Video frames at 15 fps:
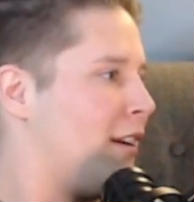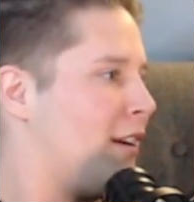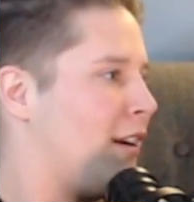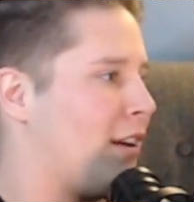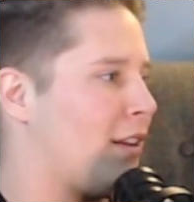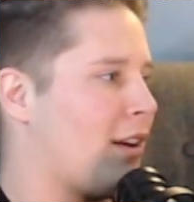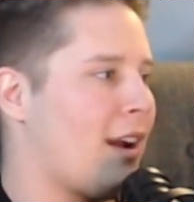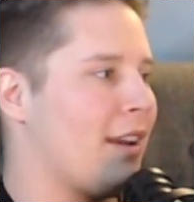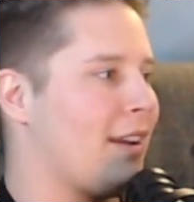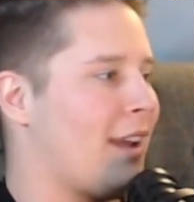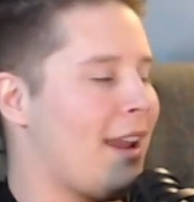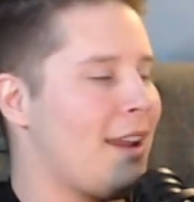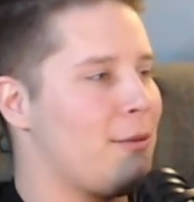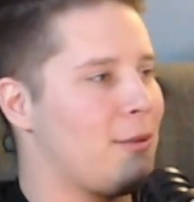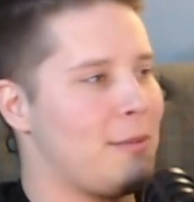I
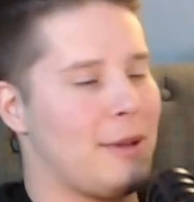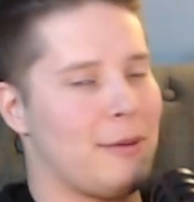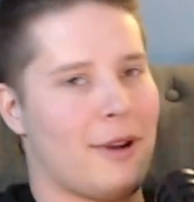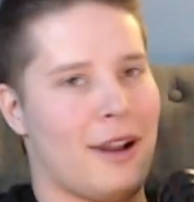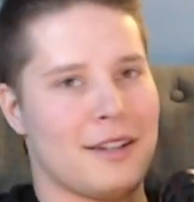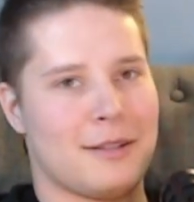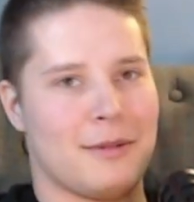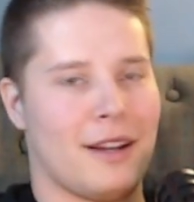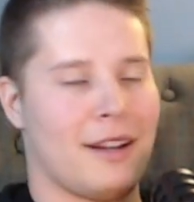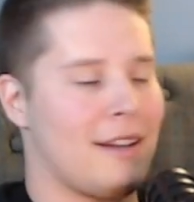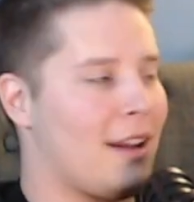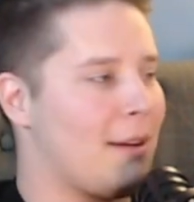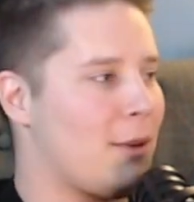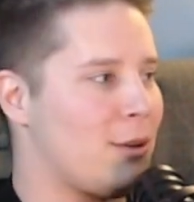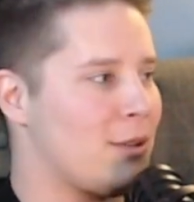hate when people ask me that, and
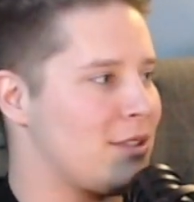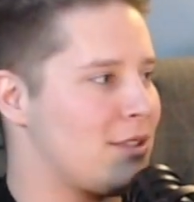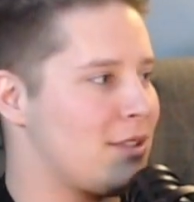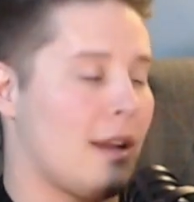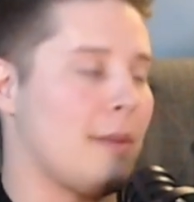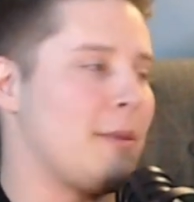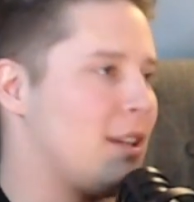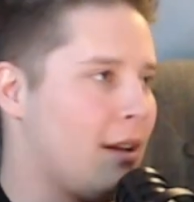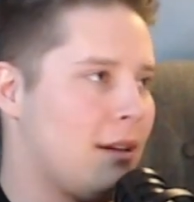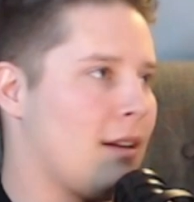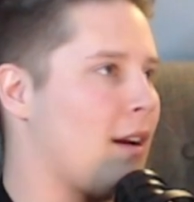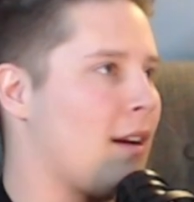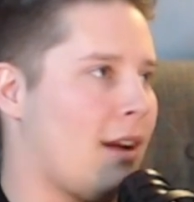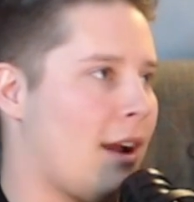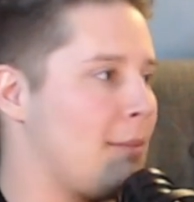
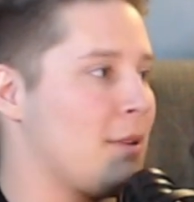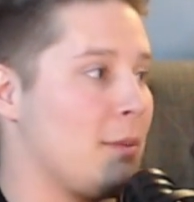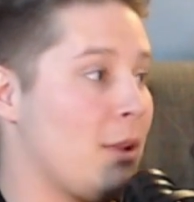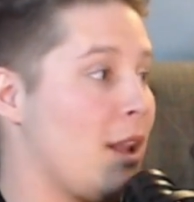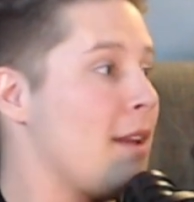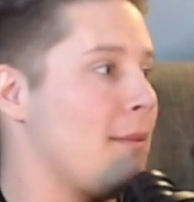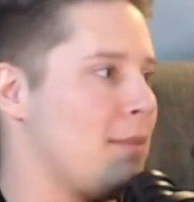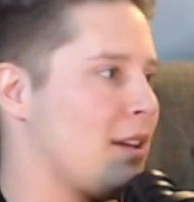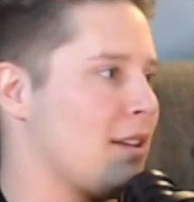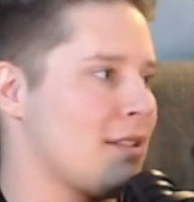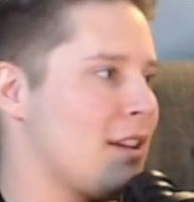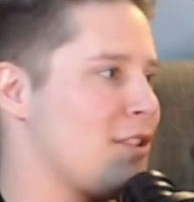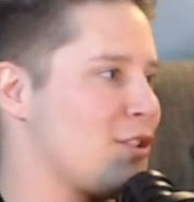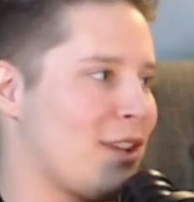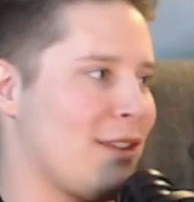I'm to blame because
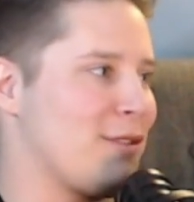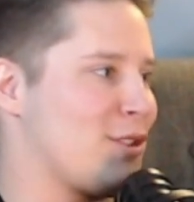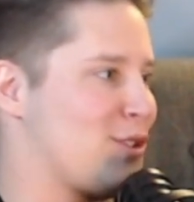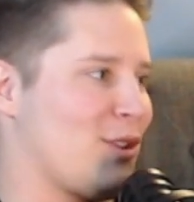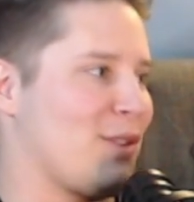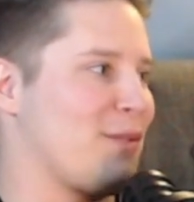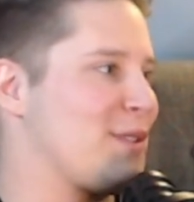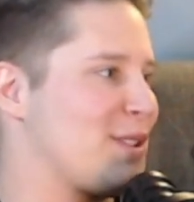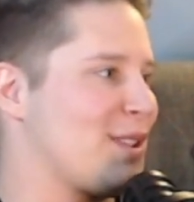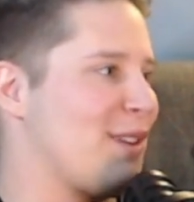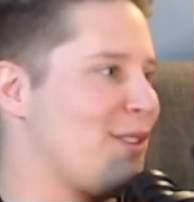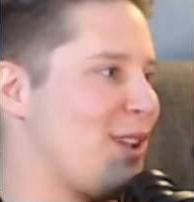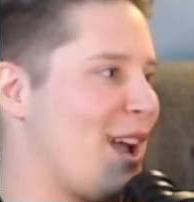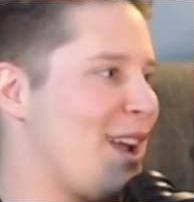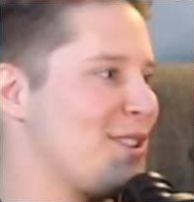I just give a surface
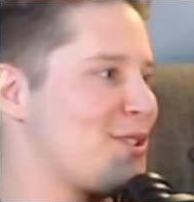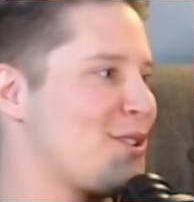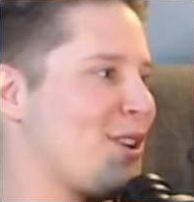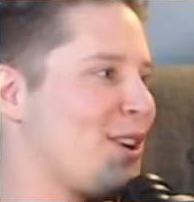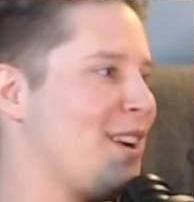level answer.